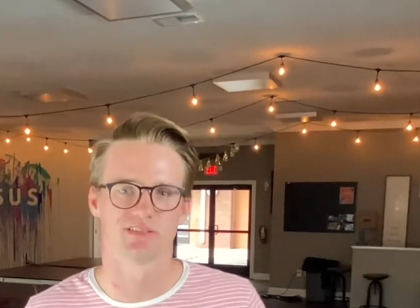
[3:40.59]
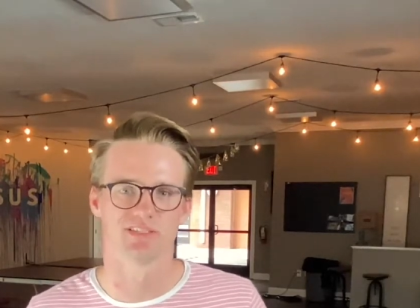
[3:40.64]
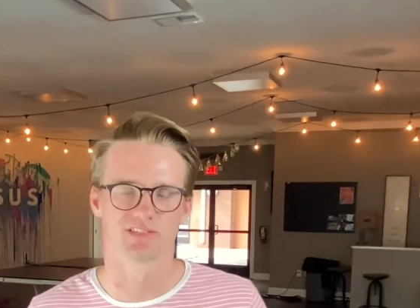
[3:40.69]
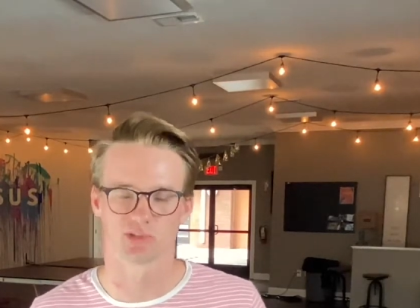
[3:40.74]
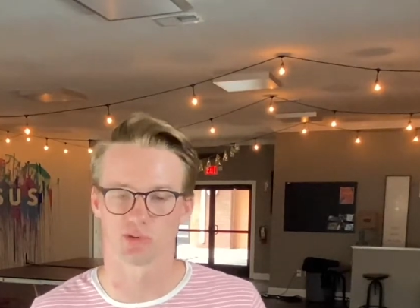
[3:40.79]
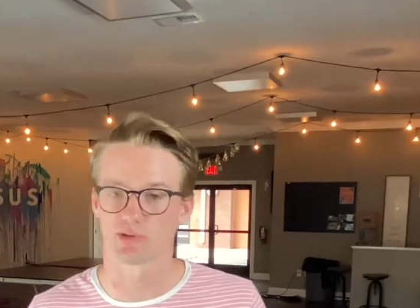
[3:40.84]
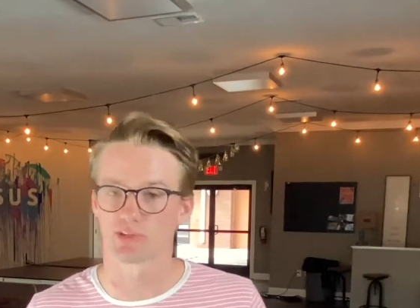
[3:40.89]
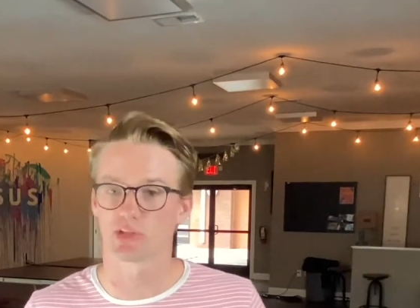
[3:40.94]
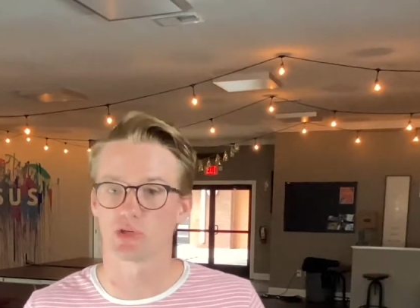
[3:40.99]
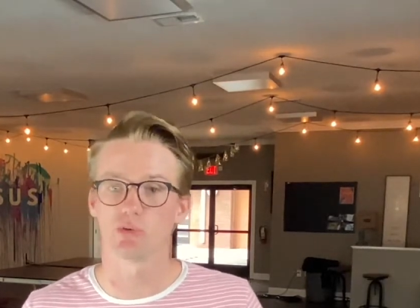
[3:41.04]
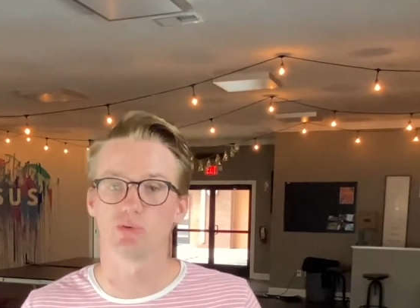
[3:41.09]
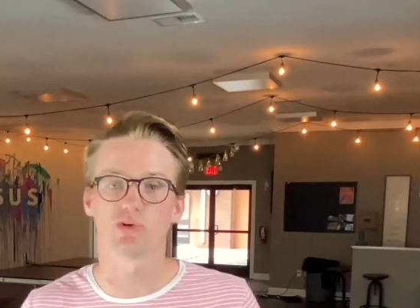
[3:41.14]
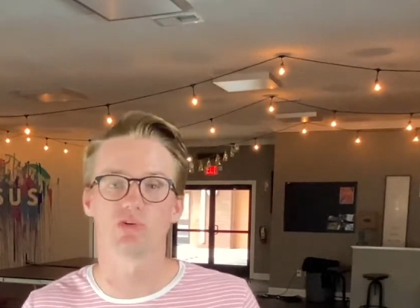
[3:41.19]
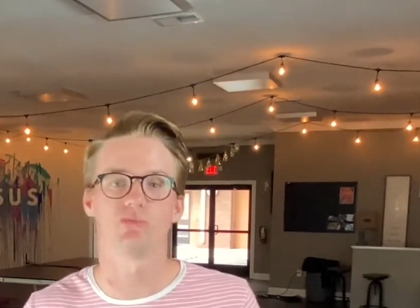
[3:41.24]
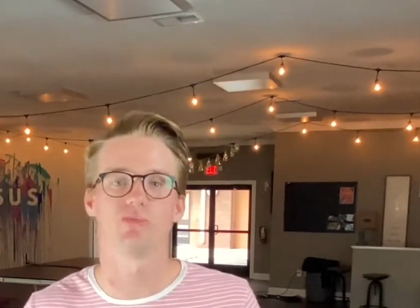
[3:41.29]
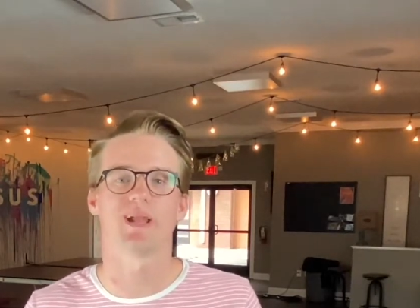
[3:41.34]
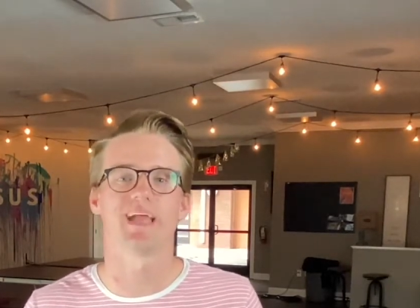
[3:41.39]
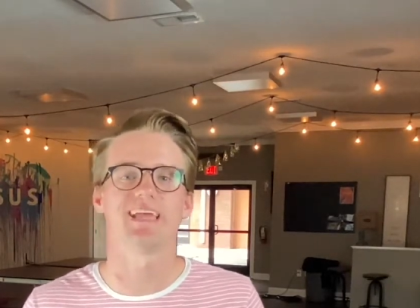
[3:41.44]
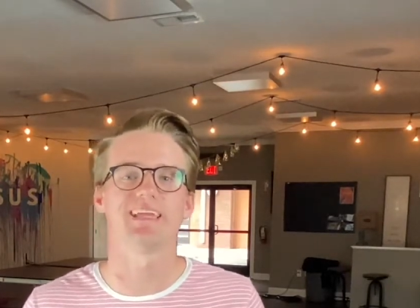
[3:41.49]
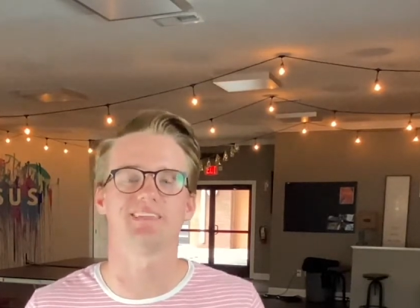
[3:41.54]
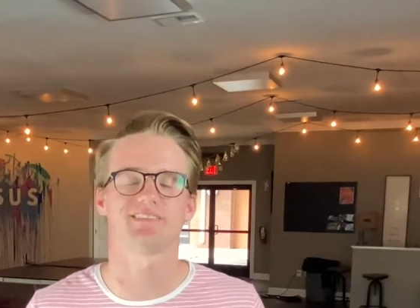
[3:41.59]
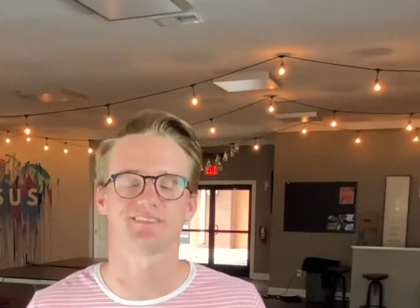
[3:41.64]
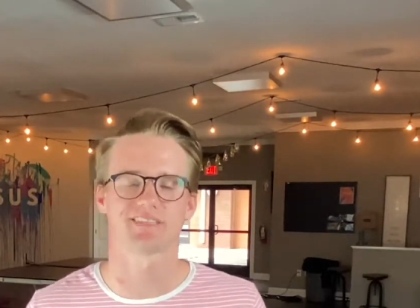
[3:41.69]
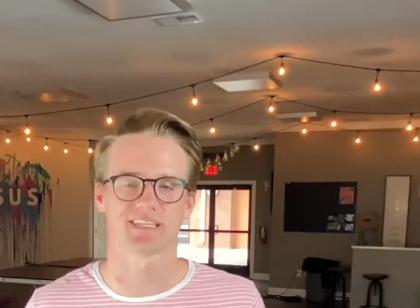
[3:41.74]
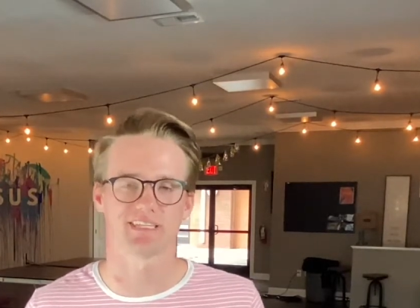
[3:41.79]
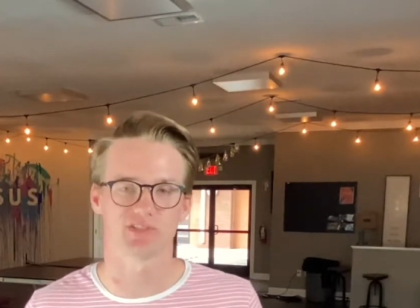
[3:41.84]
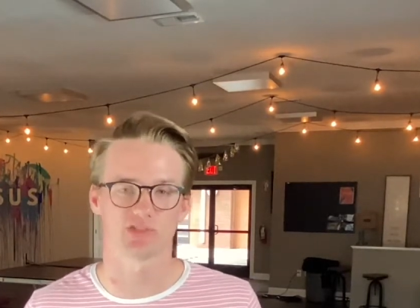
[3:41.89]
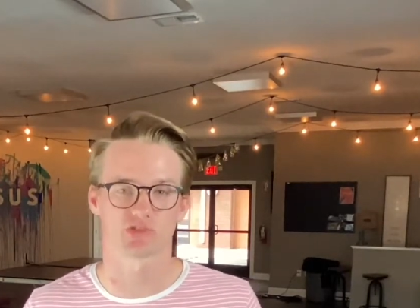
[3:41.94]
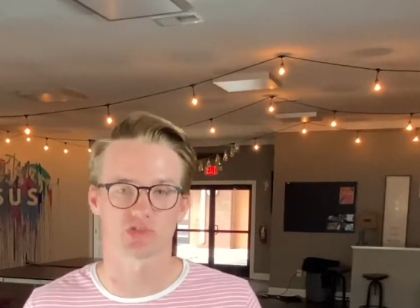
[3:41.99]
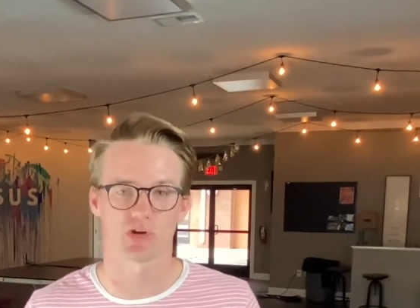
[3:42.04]
So, whether you were raised
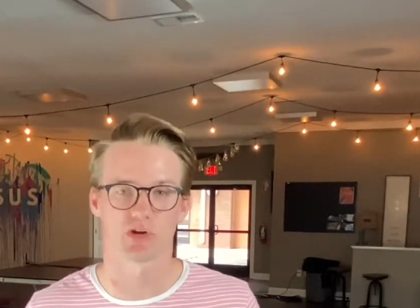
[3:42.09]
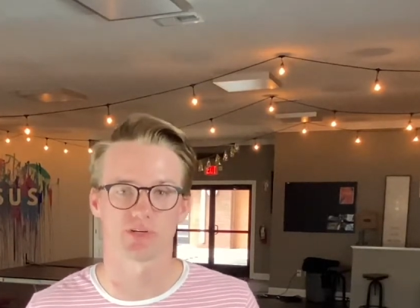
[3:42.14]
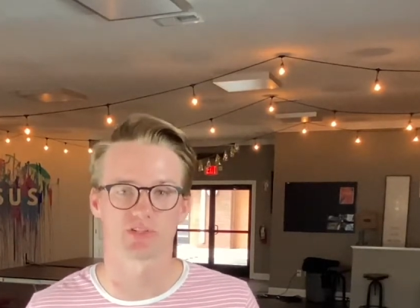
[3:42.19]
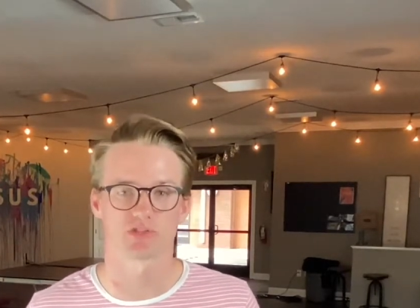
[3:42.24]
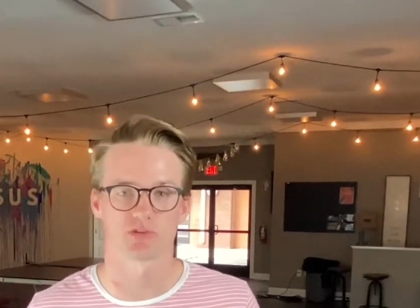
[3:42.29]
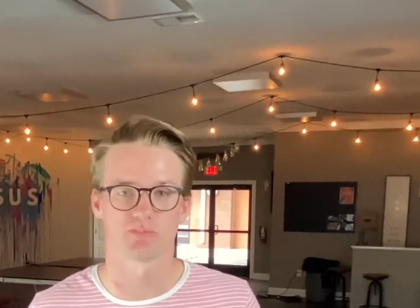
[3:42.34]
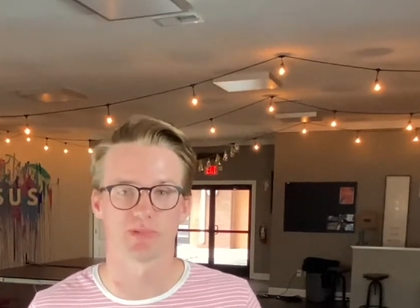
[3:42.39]
in church,